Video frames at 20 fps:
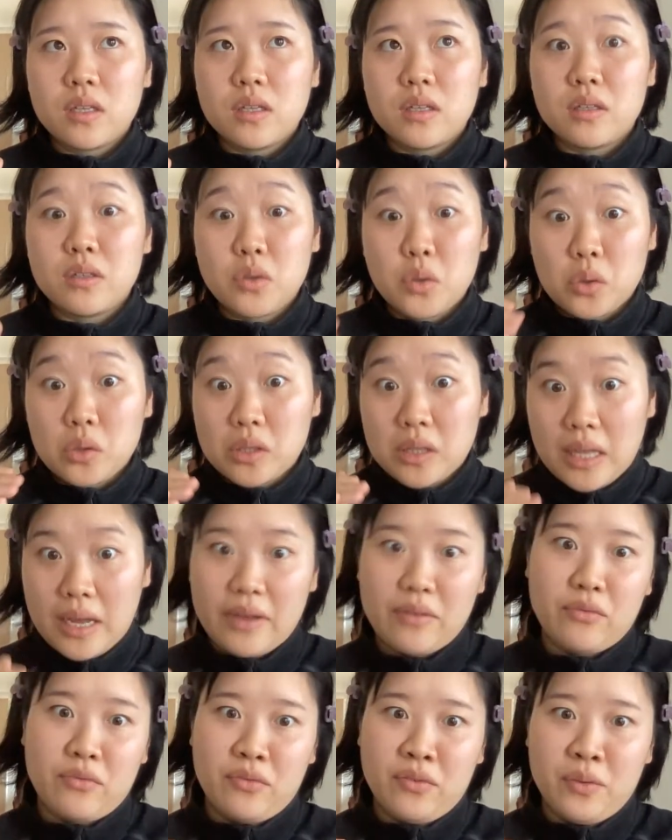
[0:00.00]
your
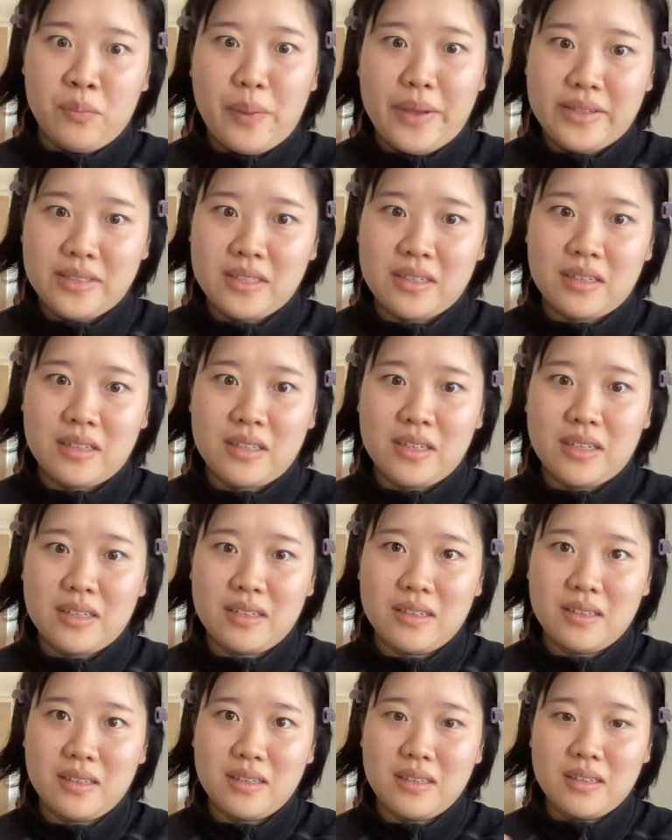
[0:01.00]
life,
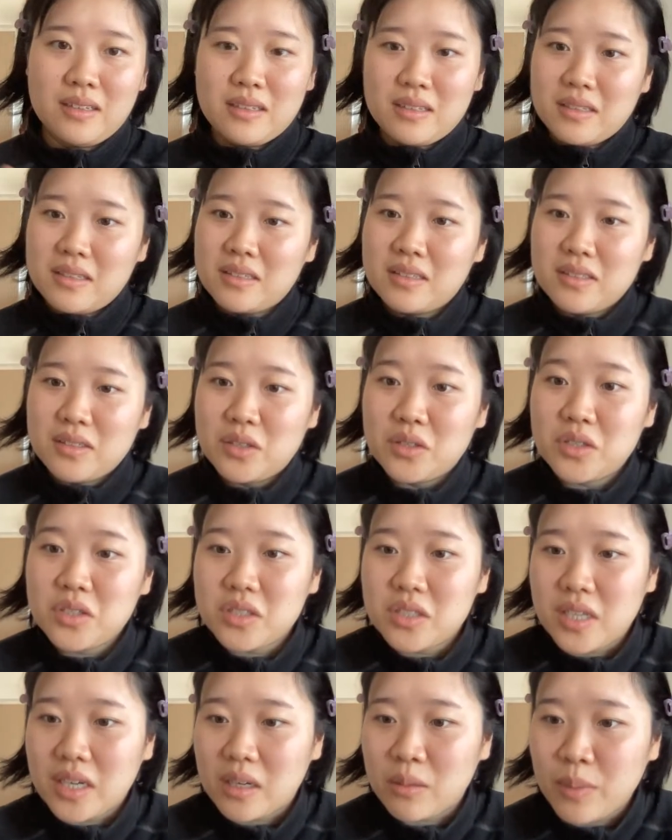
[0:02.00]
basically. You
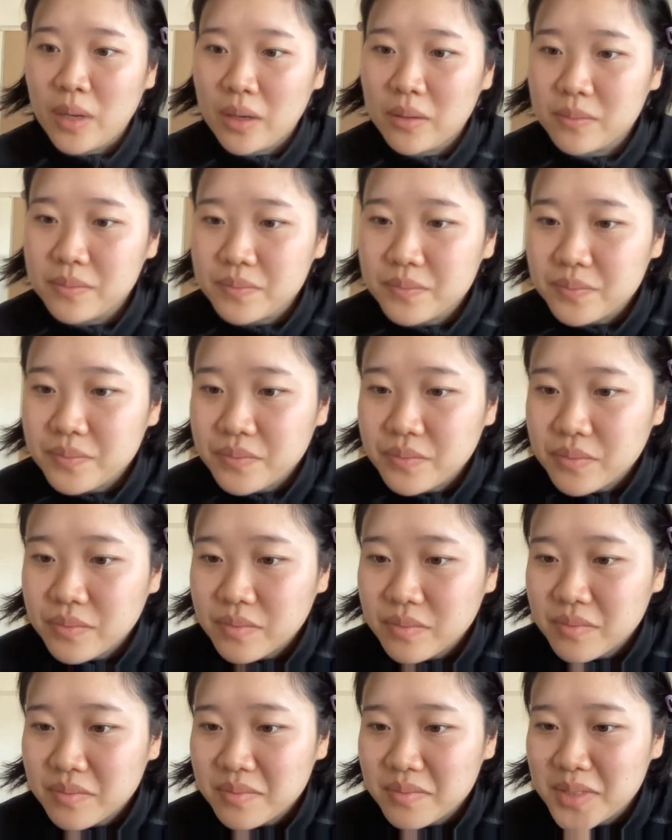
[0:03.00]
should check them out.
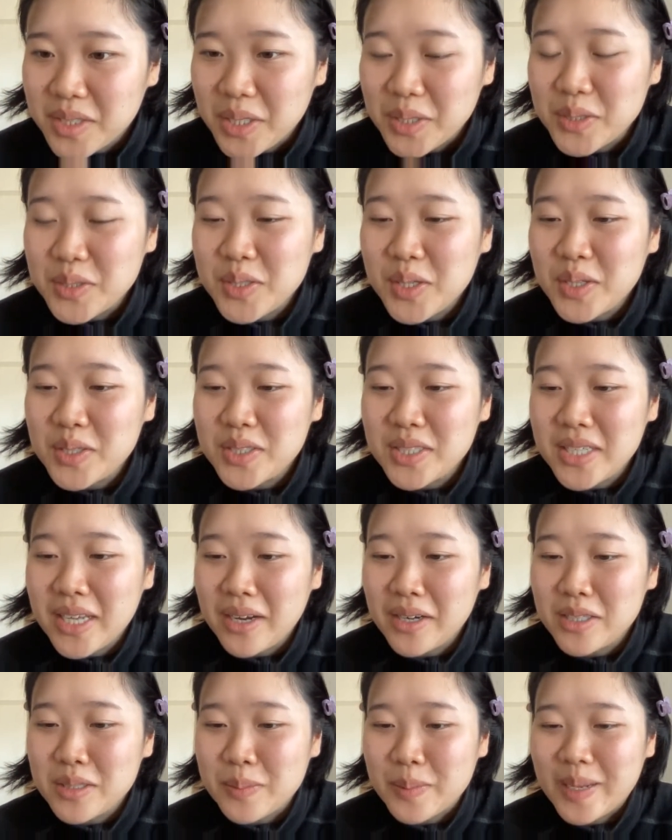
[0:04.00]
Teal Song
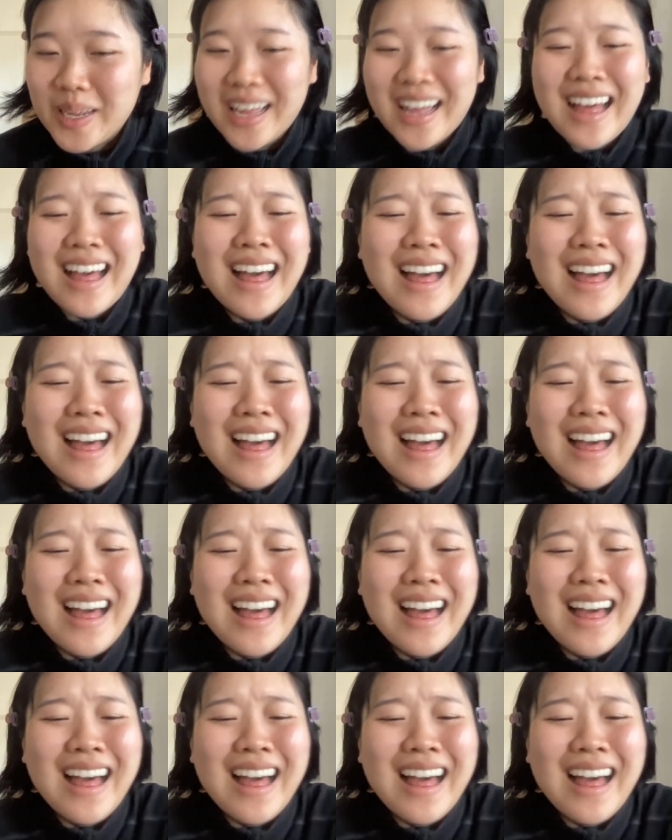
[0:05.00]
scares me.